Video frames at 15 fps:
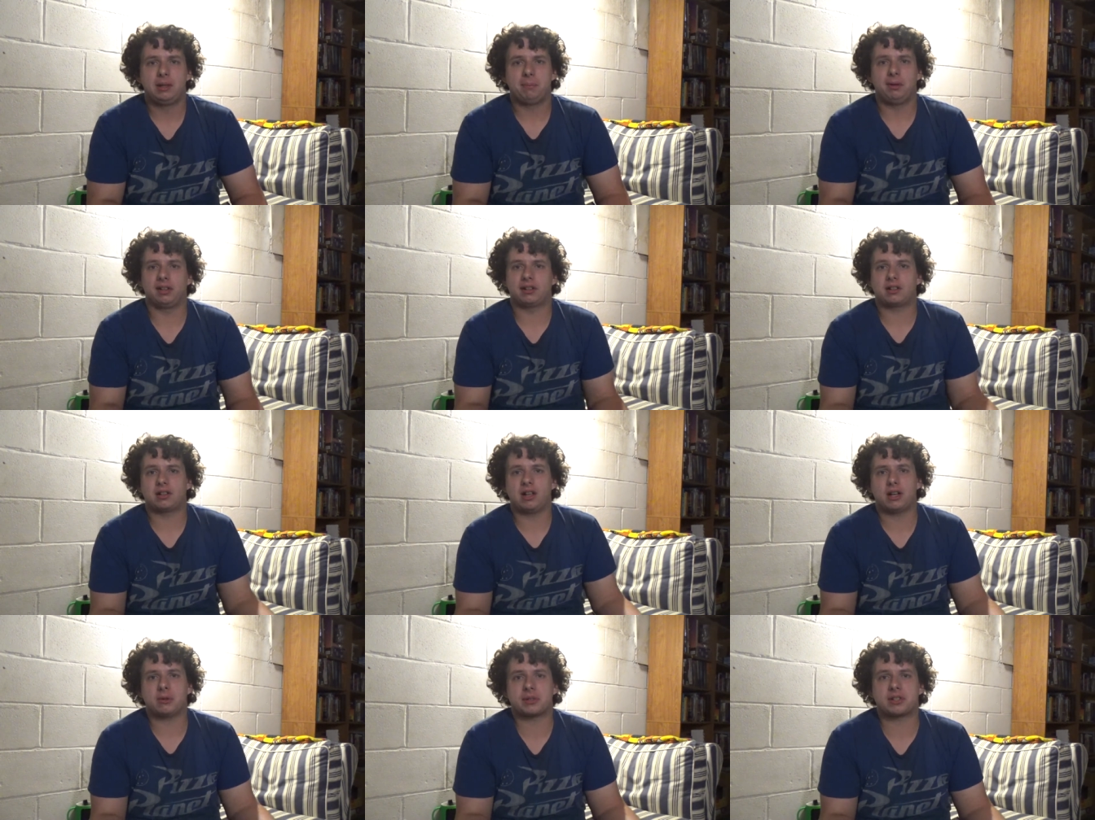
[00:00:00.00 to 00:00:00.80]
but
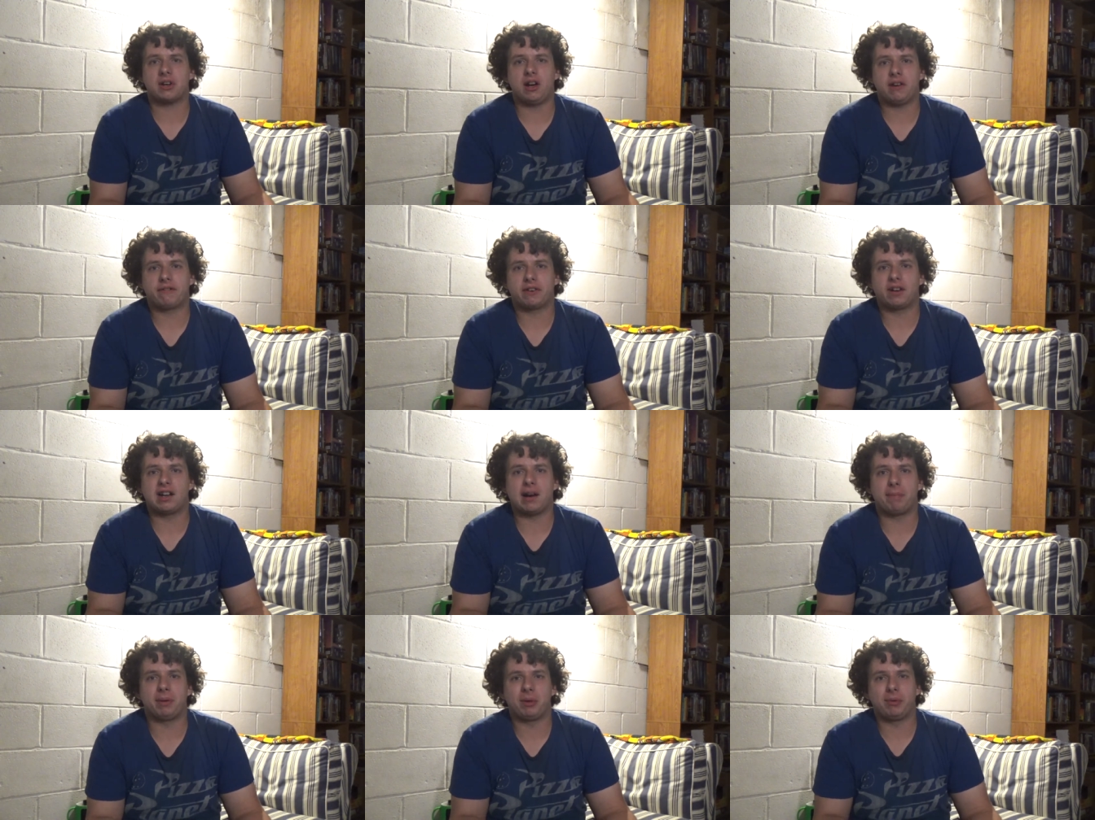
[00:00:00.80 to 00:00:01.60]
Clark was gone for a
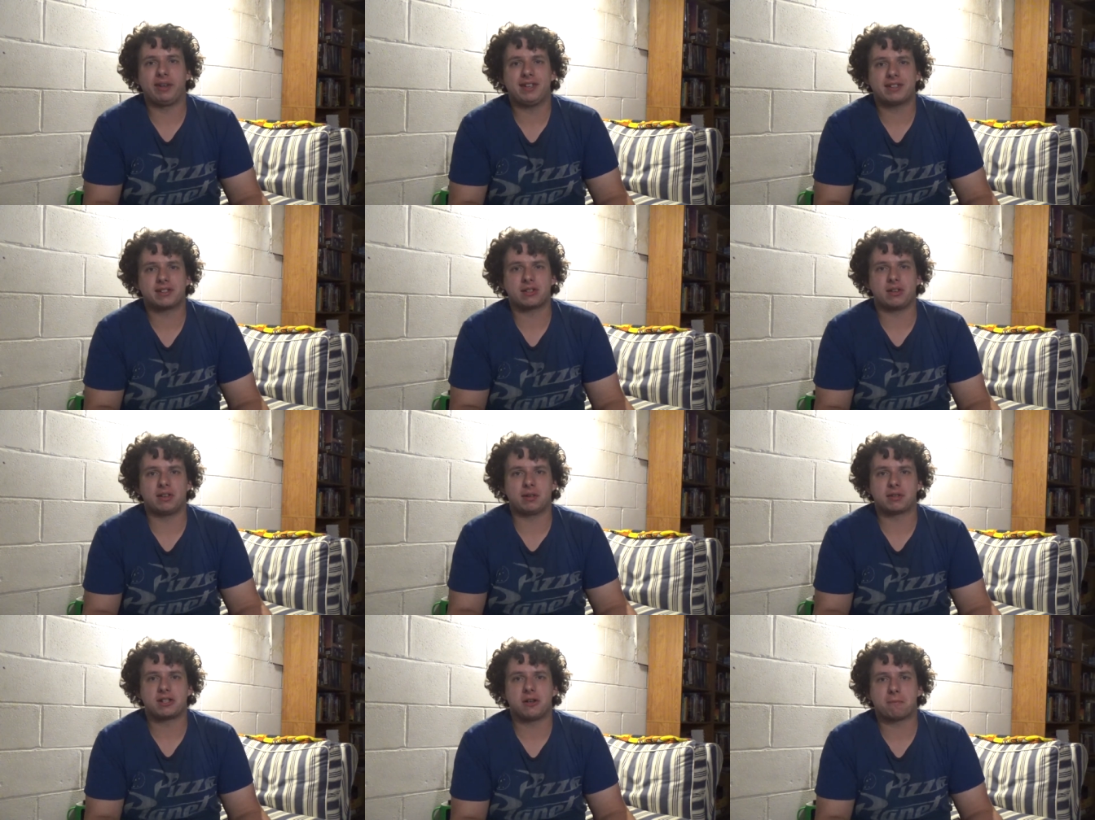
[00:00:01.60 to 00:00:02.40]
couple of weeks, so
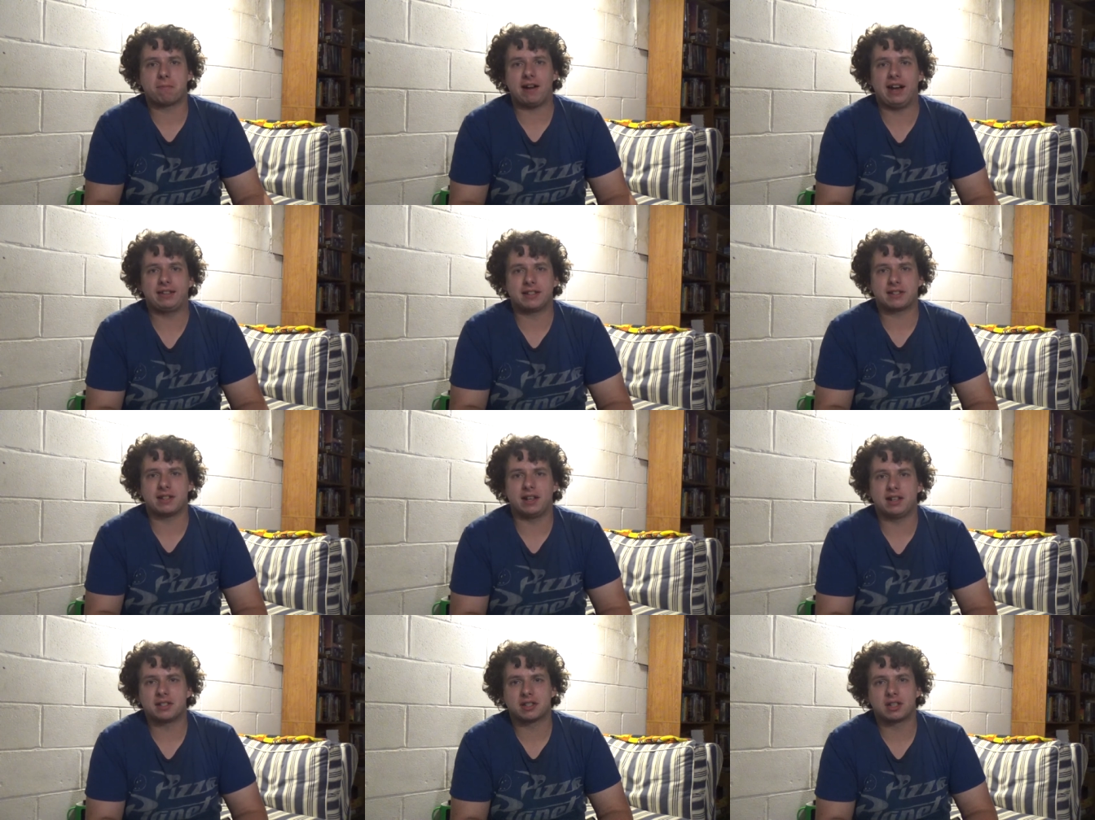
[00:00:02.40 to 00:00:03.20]
there was no practice
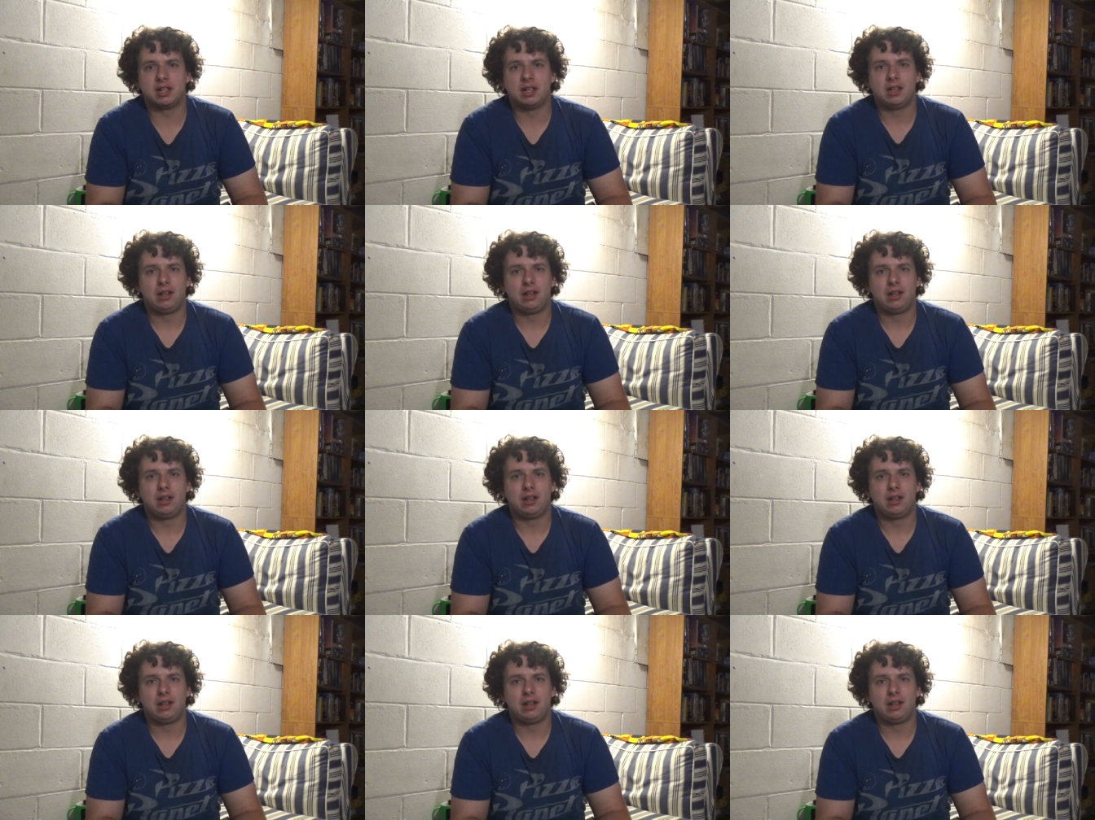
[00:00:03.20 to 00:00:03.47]
ice.